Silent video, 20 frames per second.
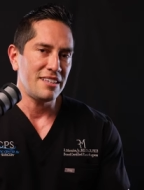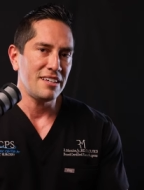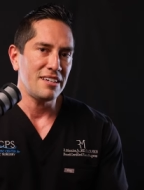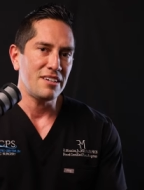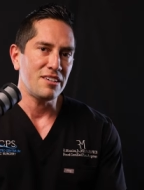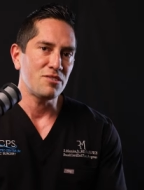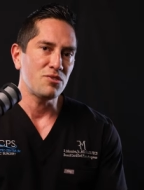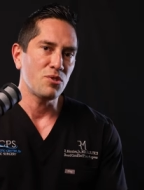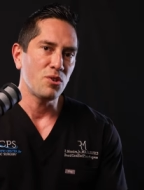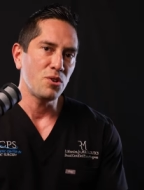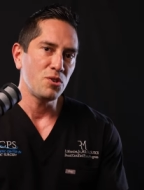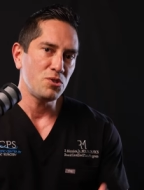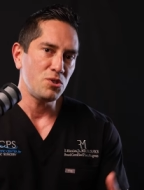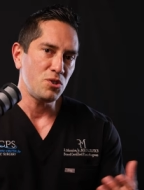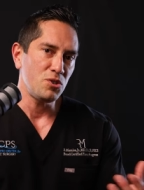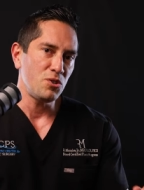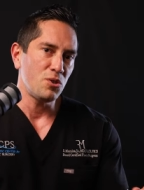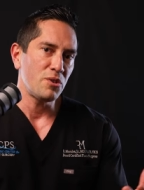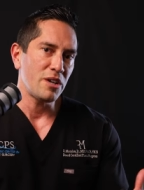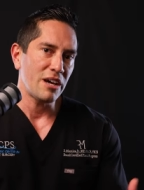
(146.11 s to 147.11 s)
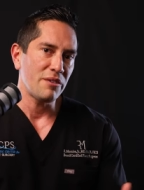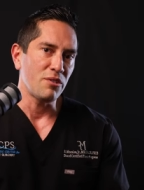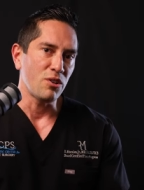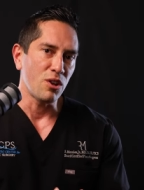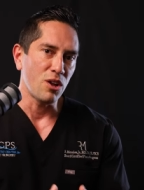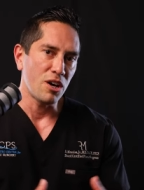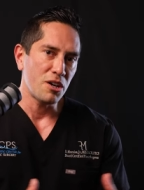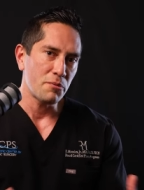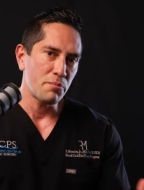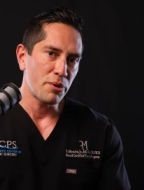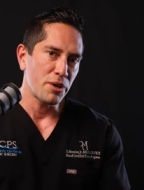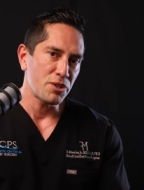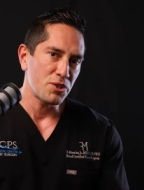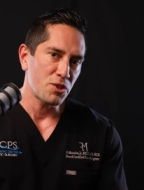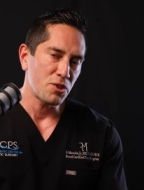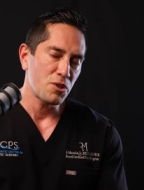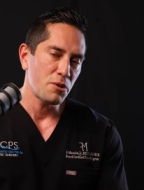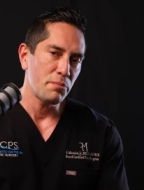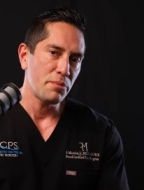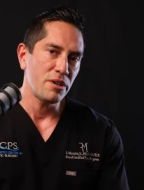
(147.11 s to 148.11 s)
think as long as you don't have a lot of
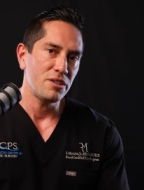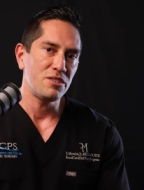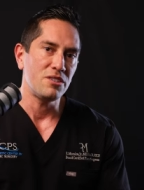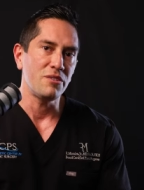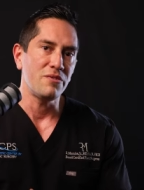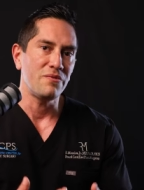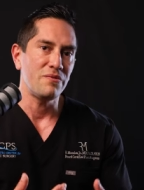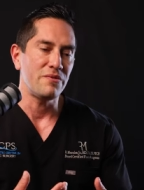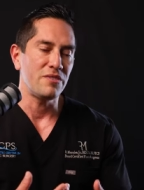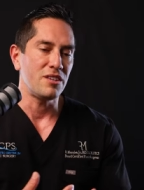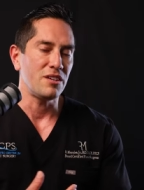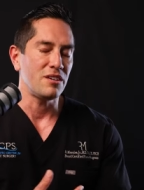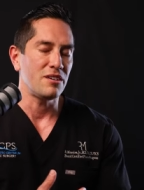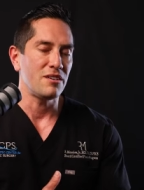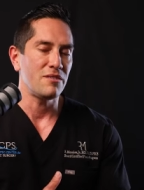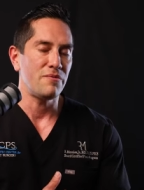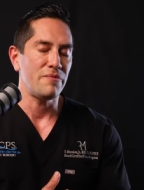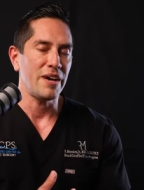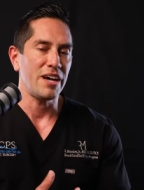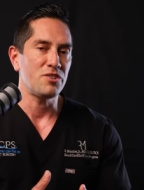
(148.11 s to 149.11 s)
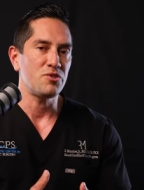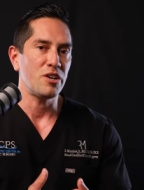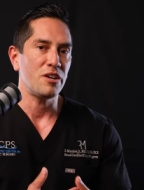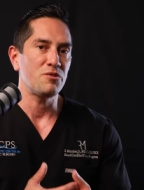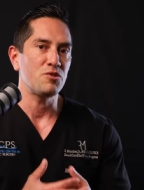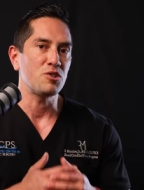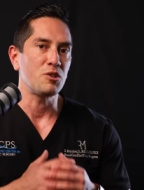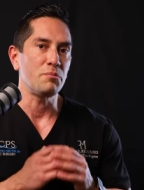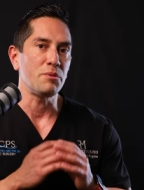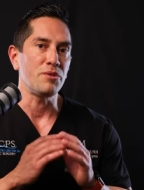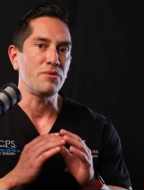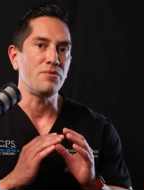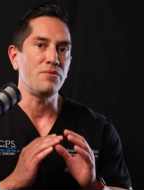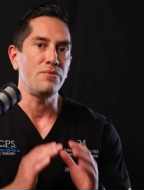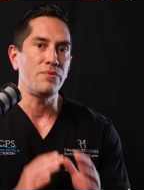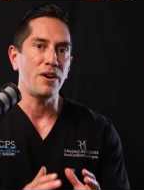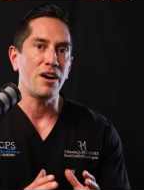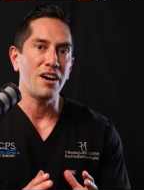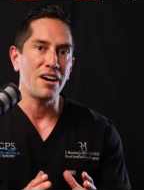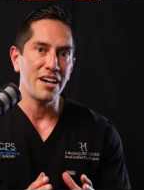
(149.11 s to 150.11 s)
pressure on your butt, the fat transfer is gonna be
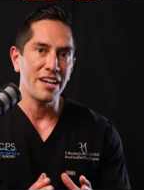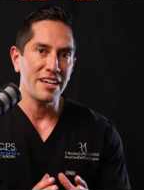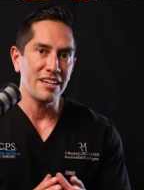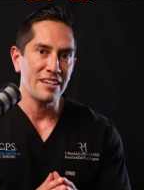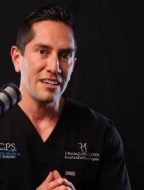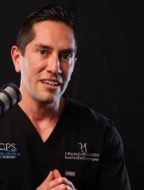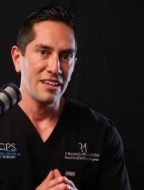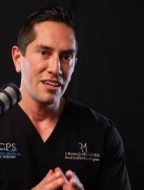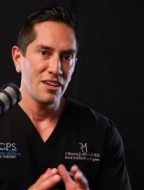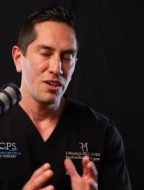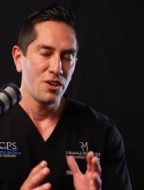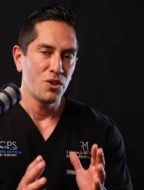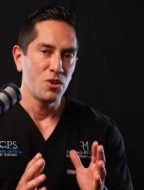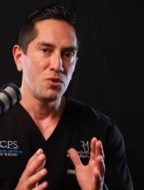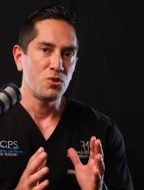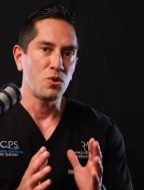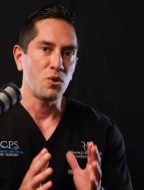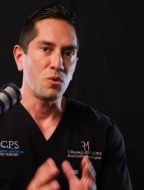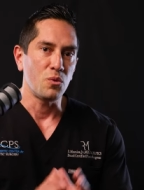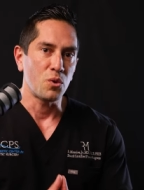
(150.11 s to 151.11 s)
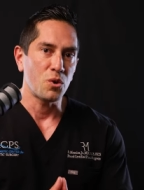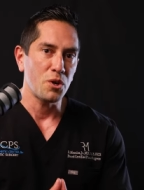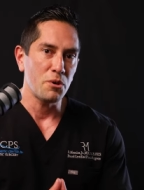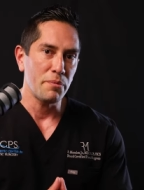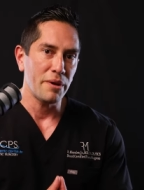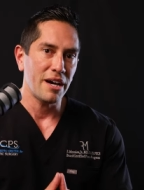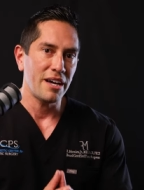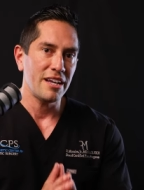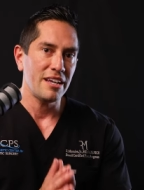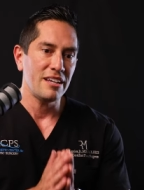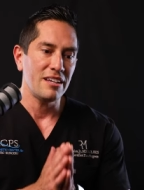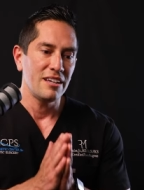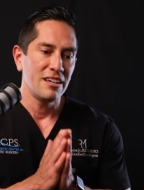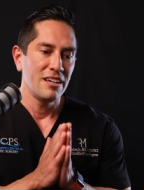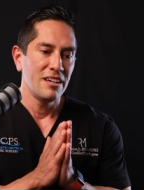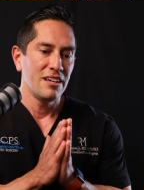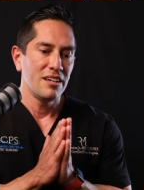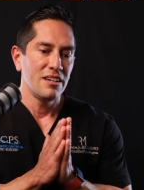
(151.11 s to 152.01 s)
fine. Don't worry about it.